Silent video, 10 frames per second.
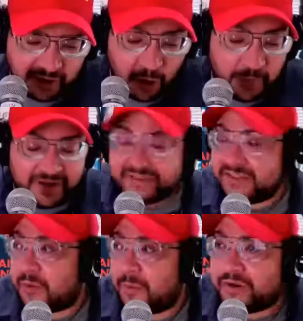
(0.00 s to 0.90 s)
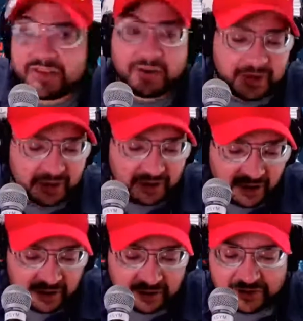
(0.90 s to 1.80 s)
opening ceremony is going to be
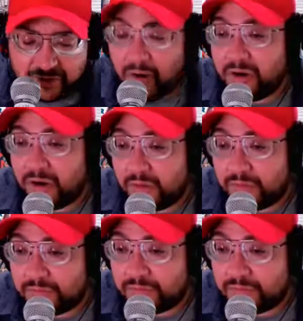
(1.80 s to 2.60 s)
tomorrow.